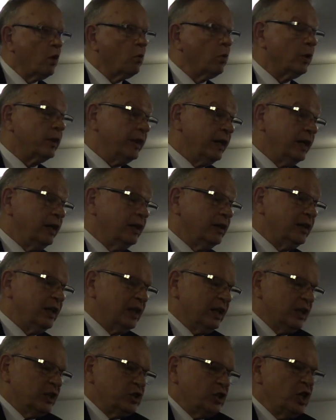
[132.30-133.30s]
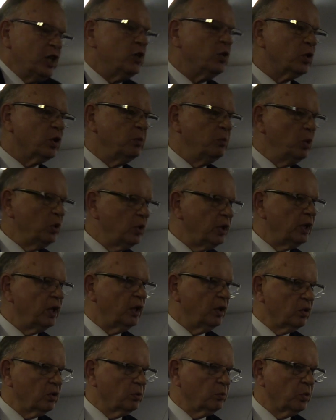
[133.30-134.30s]
Well, the, the Latino community
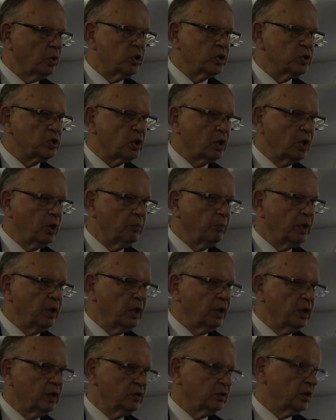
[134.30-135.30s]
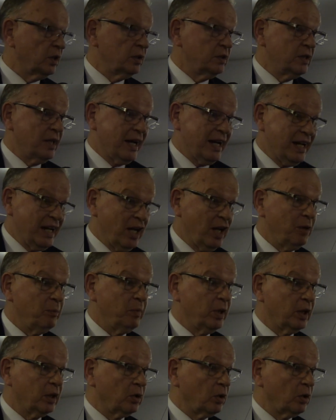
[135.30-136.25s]
here in British Columbia is a dynamic,